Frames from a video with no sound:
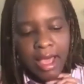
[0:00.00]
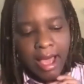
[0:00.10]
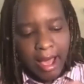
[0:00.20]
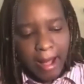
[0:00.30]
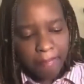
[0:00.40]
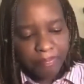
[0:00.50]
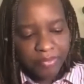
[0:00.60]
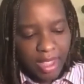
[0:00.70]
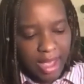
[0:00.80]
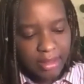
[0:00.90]

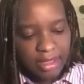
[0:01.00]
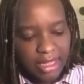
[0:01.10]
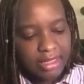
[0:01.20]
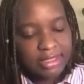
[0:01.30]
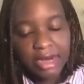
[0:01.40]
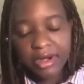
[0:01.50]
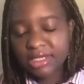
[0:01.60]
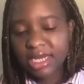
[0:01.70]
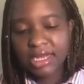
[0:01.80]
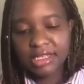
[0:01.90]
Other indirect
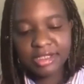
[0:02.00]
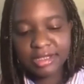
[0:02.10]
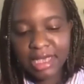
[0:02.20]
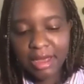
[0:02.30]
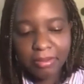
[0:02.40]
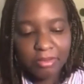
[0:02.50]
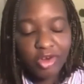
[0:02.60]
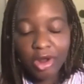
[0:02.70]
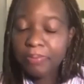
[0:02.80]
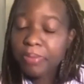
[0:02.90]
challenges are
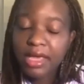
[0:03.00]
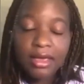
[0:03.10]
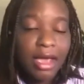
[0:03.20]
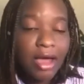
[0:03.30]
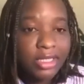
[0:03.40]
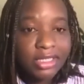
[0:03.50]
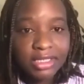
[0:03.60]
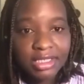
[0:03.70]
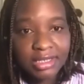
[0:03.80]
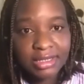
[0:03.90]
not paying our
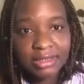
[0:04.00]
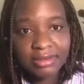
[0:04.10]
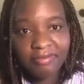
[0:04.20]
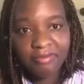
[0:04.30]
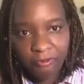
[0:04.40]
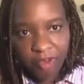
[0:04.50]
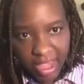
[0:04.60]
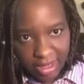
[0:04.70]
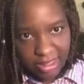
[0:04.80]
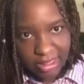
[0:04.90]
teachers
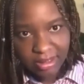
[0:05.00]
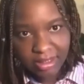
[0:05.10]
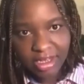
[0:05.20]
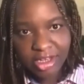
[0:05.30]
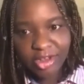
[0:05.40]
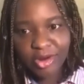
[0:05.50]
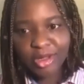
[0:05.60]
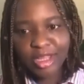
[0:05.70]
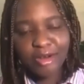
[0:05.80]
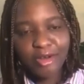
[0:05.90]
fairly. You know,
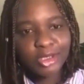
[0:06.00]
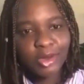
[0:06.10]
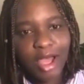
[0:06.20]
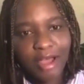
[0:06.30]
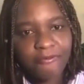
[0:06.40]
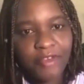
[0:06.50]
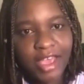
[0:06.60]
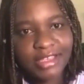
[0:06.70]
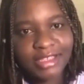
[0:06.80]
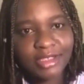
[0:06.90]
that also
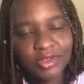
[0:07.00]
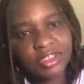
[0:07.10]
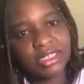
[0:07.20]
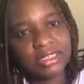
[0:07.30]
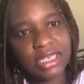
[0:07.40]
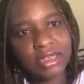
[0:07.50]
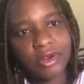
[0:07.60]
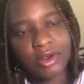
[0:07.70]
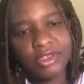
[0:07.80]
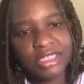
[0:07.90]
affects using
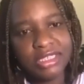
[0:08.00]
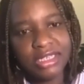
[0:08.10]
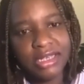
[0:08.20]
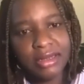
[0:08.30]
technology